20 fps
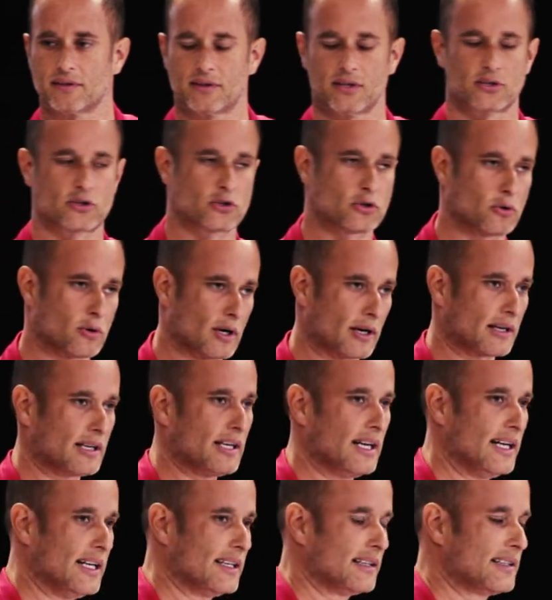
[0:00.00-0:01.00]
the
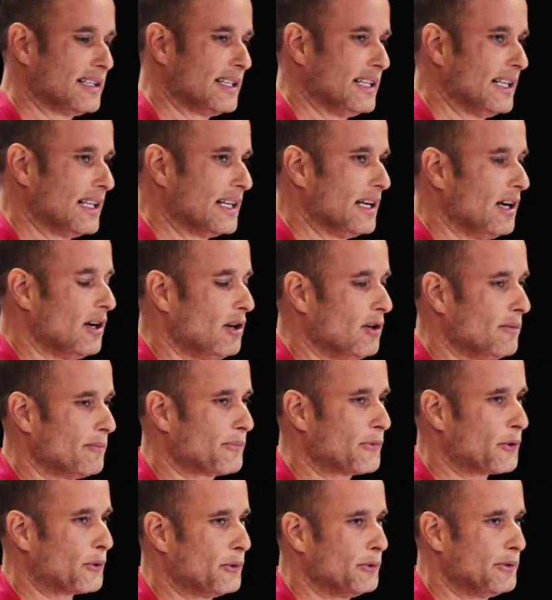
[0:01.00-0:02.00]
shortcut to get home
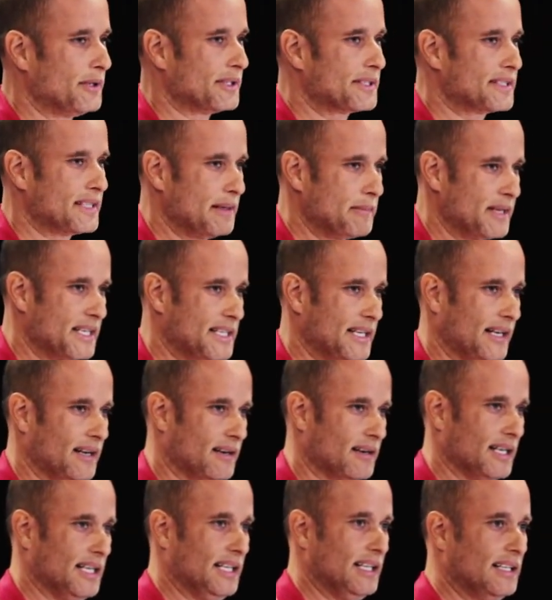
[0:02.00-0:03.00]
through the
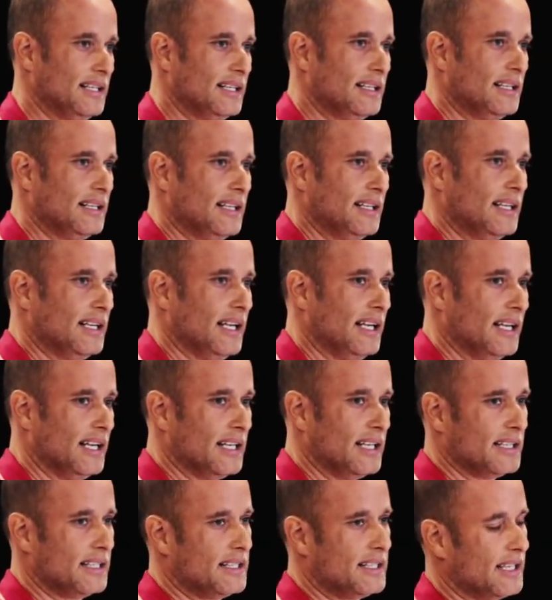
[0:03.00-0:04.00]
cemetery.
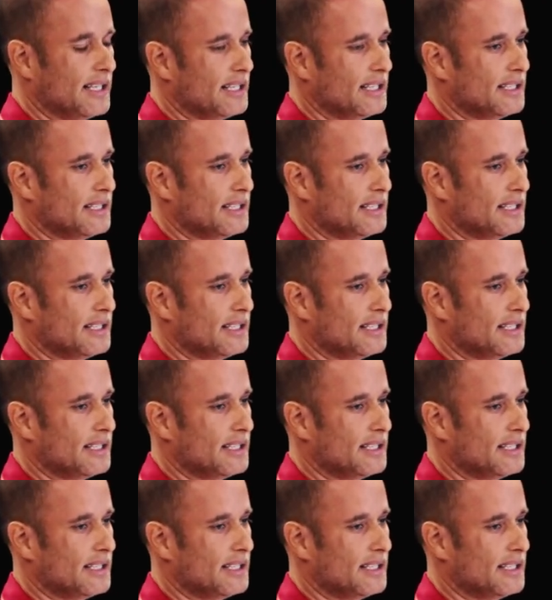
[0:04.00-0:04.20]
And